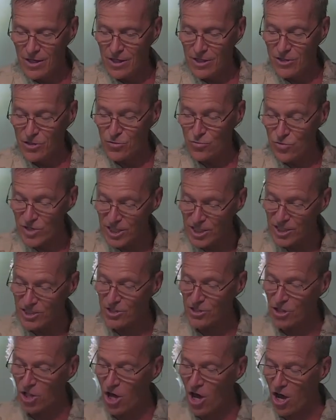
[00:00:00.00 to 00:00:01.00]
to reach the
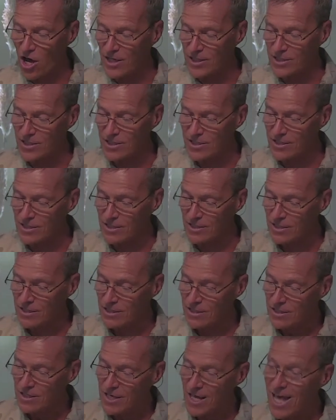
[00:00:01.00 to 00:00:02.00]
lost.
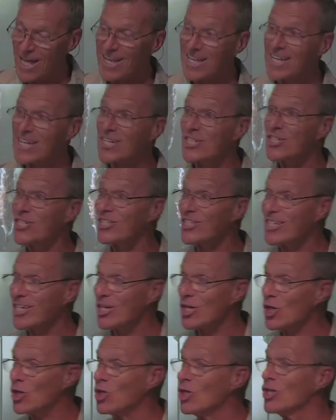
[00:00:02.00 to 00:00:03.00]
And he is
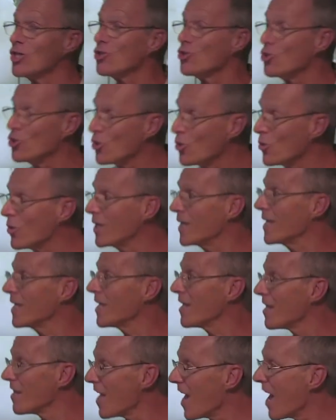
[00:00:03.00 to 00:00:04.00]
still doing
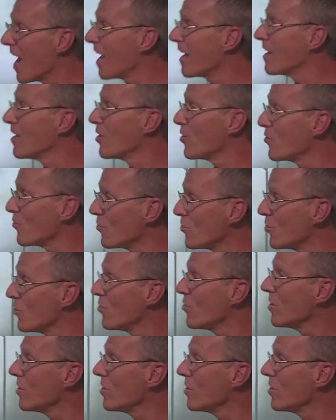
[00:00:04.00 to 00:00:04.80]
that through